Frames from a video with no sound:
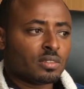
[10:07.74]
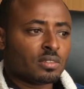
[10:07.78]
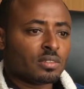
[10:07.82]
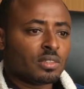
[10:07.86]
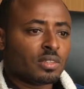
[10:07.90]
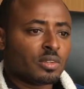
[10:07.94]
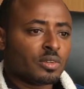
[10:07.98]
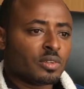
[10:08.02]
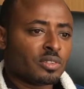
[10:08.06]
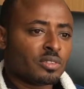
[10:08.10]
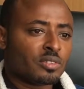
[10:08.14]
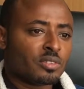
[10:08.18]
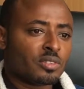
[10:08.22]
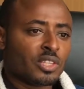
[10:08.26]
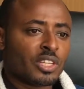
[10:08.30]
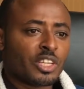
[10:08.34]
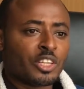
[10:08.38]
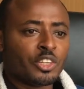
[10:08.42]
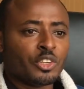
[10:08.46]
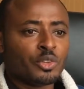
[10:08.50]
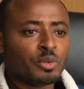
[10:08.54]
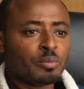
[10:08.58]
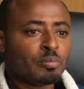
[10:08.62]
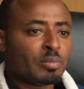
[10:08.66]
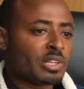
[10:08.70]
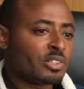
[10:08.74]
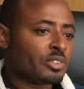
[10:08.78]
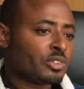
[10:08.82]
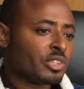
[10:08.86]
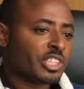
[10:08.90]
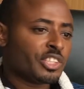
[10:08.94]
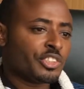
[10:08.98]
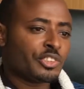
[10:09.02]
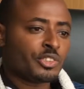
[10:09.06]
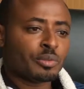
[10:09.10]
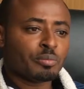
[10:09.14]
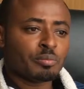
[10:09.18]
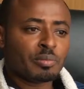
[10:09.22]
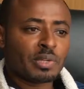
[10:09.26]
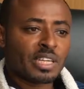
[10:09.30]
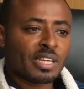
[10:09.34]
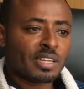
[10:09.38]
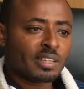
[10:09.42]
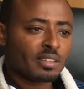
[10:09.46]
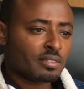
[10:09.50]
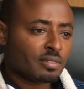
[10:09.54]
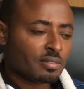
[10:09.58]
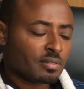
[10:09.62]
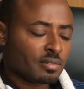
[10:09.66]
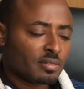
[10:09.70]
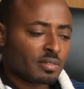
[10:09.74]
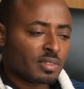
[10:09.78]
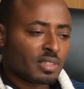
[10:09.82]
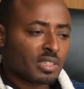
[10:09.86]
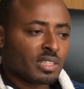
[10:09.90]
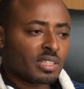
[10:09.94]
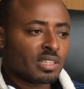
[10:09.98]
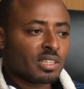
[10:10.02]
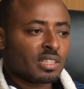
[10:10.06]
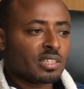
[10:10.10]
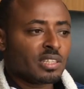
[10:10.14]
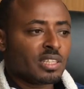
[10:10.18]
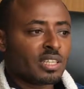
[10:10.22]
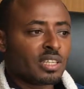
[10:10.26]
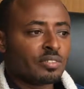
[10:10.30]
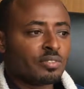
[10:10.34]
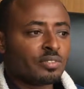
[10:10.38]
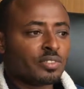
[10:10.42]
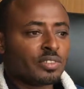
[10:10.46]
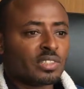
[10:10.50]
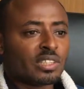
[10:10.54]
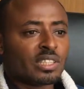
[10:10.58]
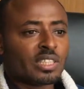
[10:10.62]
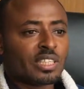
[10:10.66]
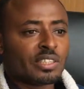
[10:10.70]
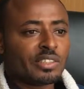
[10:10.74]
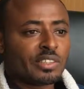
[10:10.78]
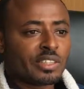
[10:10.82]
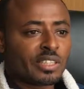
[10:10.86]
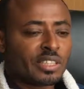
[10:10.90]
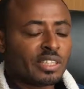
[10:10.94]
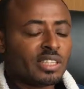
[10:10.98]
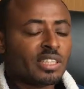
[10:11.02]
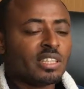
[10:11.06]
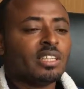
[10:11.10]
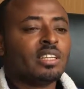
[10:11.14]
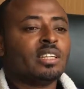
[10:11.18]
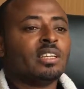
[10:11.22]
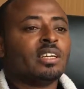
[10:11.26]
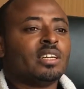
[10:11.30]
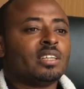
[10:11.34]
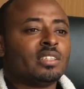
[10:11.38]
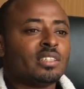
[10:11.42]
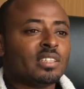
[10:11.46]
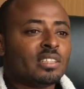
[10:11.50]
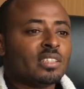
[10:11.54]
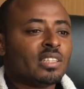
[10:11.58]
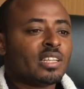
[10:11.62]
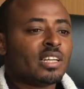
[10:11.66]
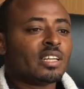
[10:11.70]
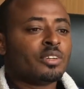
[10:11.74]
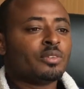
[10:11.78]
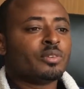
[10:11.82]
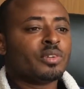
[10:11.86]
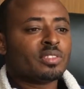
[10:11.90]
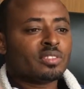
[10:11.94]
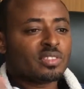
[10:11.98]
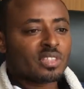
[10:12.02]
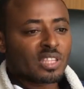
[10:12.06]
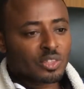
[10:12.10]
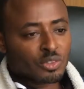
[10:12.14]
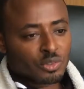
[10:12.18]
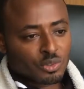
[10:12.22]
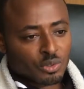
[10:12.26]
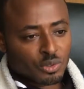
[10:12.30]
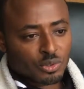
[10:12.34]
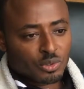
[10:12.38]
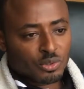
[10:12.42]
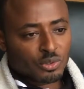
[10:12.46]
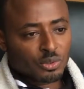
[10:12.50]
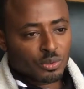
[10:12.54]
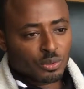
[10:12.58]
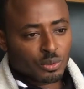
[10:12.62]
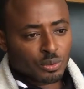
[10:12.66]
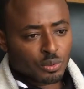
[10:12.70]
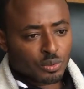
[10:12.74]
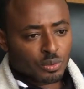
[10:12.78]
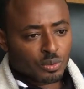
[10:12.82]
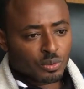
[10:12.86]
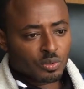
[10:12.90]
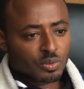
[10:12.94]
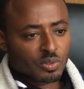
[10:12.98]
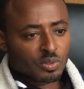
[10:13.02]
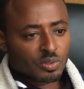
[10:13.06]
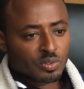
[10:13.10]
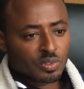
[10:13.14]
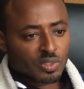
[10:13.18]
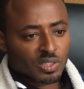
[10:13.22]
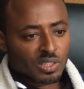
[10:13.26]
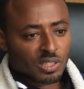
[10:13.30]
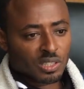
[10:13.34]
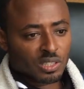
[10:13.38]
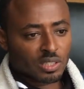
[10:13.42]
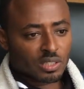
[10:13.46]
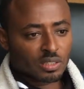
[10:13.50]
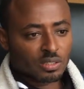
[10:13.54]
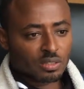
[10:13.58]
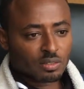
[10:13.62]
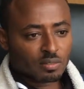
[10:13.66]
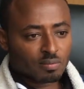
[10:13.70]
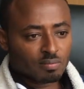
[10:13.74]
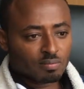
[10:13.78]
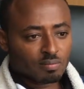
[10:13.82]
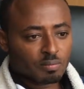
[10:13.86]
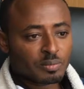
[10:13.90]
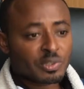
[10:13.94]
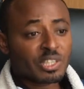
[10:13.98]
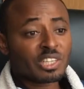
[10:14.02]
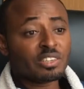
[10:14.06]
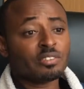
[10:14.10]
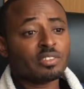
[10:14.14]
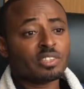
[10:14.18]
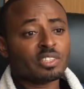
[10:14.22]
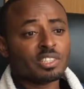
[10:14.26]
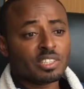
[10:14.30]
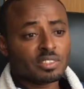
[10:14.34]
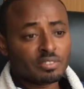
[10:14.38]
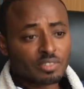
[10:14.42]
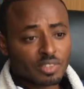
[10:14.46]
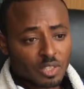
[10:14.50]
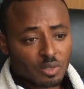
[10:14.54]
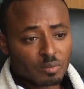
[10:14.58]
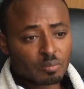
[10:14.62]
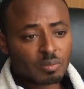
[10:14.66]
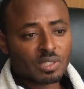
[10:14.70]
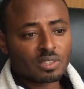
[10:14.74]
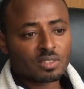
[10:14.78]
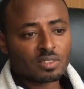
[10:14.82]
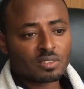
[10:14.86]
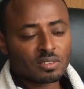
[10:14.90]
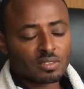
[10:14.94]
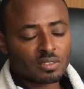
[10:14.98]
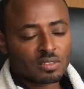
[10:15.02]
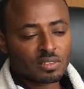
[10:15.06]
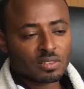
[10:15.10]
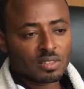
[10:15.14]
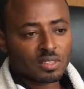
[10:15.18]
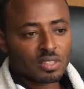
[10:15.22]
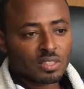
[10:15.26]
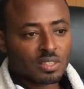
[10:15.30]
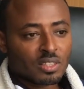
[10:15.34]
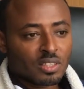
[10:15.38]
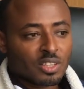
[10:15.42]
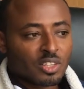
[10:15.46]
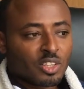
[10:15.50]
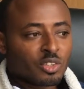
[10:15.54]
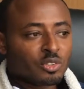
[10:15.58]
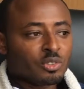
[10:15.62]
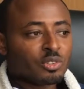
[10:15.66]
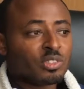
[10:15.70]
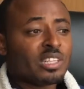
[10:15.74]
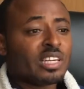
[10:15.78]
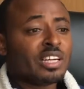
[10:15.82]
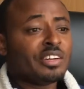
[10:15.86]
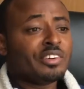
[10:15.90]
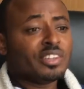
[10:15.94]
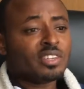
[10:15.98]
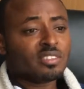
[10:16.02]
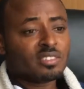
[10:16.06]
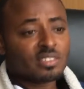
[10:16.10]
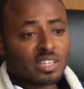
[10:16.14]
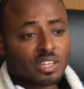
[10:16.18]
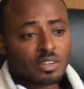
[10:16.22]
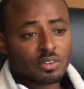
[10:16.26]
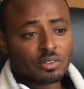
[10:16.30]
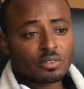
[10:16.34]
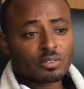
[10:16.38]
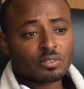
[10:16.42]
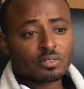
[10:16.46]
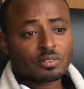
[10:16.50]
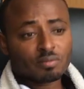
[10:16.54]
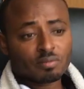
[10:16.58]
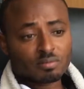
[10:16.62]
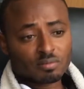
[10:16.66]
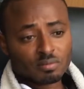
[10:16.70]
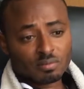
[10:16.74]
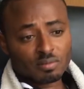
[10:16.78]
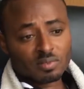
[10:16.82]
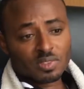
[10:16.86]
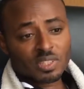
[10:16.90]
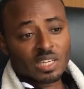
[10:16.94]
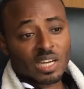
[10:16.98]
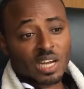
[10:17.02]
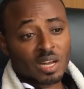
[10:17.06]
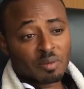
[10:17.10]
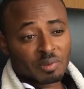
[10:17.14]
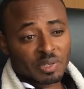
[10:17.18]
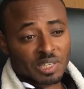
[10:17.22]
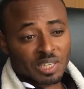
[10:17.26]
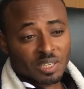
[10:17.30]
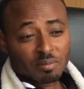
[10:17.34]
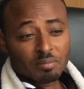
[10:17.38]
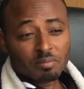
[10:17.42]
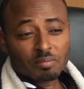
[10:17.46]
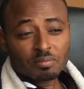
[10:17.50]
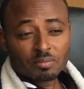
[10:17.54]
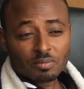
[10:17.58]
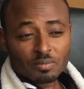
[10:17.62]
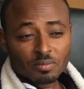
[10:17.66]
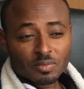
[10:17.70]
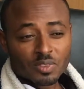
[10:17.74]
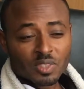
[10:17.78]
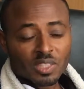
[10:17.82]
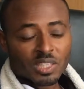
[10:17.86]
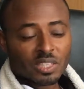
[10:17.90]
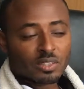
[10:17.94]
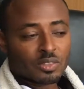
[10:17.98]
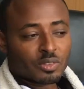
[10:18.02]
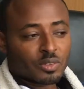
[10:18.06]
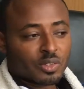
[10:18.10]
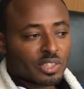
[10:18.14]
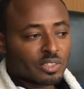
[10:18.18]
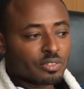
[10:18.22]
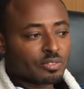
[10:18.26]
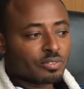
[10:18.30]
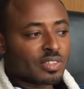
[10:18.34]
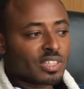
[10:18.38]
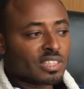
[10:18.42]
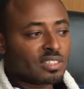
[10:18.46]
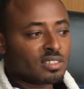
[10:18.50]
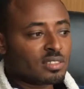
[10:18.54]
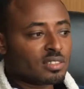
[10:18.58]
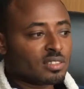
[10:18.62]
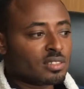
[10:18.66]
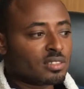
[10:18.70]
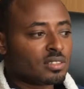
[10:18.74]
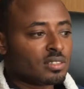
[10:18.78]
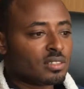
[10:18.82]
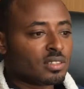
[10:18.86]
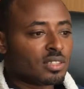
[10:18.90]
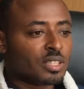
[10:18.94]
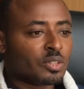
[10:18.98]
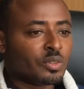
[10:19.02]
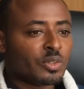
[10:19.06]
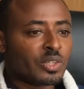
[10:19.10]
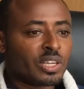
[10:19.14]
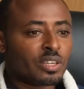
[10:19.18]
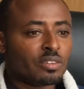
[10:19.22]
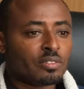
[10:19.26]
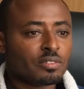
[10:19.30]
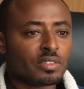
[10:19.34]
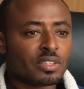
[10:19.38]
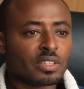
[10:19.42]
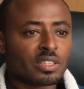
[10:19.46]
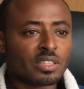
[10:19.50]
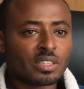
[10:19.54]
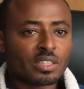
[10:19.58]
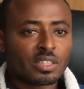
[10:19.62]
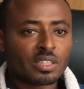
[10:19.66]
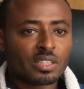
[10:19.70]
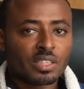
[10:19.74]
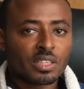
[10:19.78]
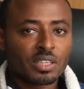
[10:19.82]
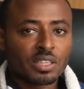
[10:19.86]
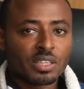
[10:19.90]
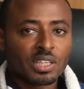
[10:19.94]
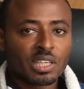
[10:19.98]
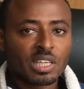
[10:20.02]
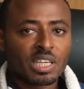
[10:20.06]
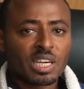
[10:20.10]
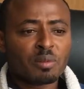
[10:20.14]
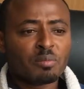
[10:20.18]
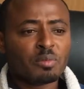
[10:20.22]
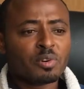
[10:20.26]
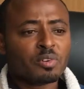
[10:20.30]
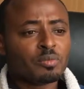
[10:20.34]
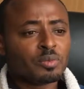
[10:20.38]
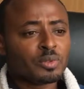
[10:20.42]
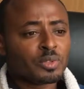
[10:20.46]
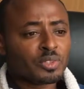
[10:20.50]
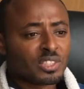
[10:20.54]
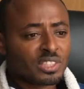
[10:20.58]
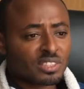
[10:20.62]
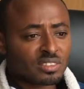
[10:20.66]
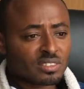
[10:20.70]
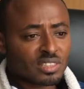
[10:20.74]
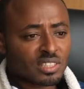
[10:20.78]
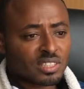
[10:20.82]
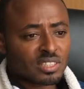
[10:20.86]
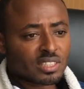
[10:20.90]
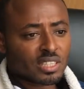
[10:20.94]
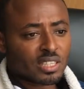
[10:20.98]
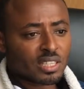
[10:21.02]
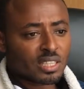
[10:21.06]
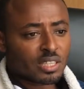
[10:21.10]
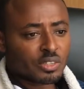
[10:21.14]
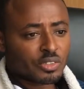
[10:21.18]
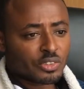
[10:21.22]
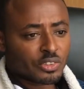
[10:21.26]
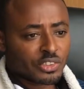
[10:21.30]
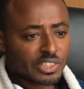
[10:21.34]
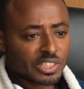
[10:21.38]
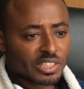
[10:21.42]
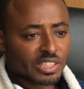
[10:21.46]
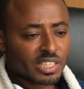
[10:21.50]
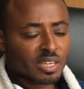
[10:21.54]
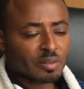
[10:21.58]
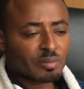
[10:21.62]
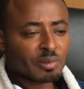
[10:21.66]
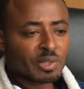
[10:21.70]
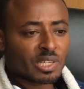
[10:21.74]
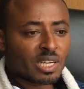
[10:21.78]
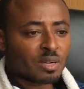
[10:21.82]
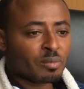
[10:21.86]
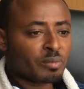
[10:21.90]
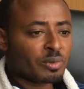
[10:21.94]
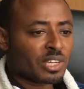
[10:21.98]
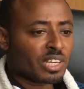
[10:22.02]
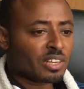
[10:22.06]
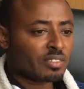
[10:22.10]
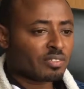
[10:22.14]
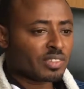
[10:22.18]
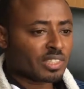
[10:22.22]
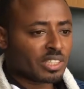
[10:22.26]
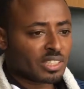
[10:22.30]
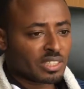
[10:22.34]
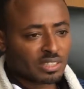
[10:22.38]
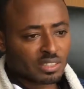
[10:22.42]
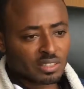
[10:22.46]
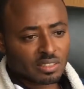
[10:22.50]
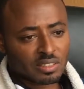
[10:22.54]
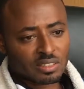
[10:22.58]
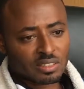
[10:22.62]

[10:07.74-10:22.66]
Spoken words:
there was a new parcelation plan done for the area, and then the land was now sold to private developers. So the area is now coming up quite fast. We have a number of projects that are already coming up. We have the